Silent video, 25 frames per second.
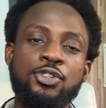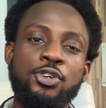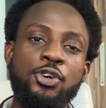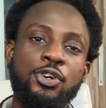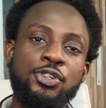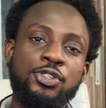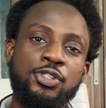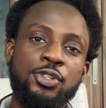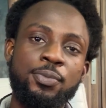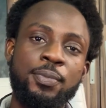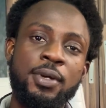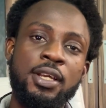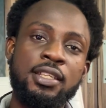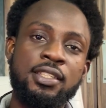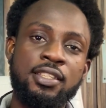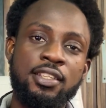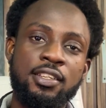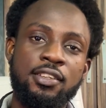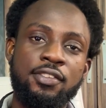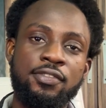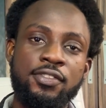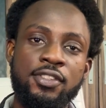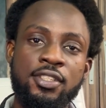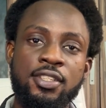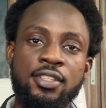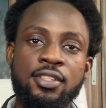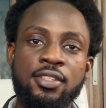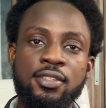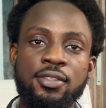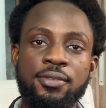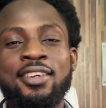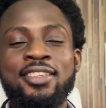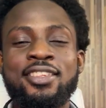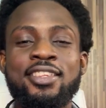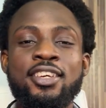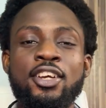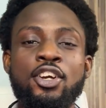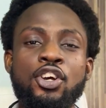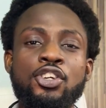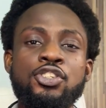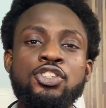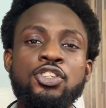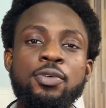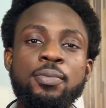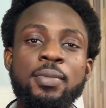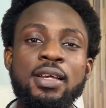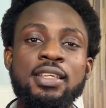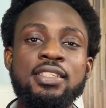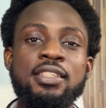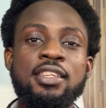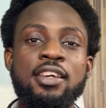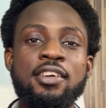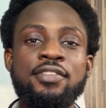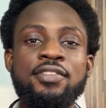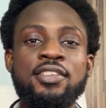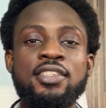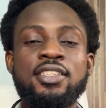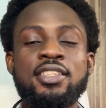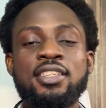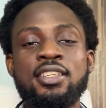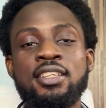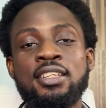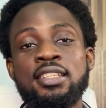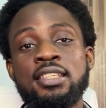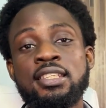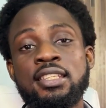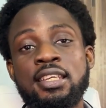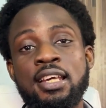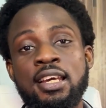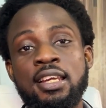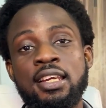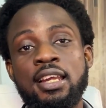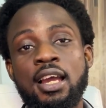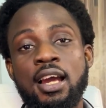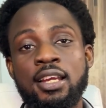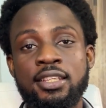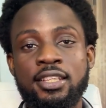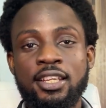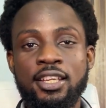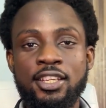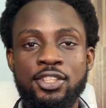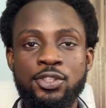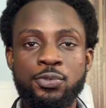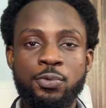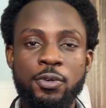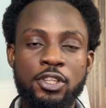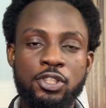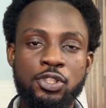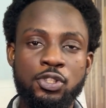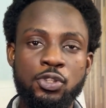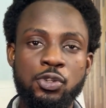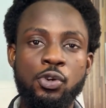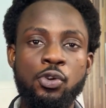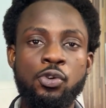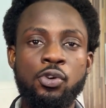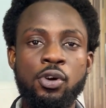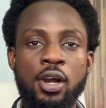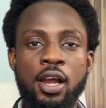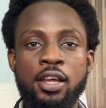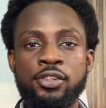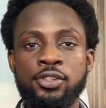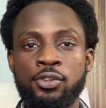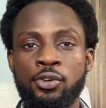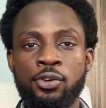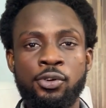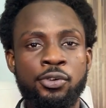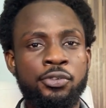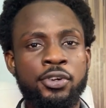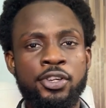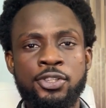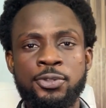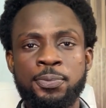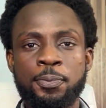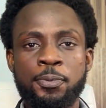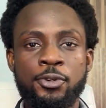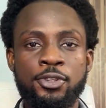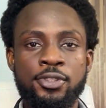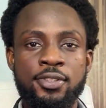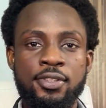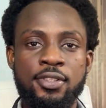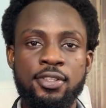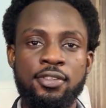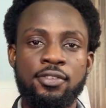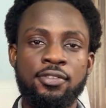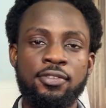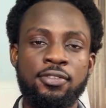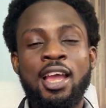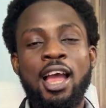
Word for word: customer service. The customer service in its earlier days were slow and unresponsive.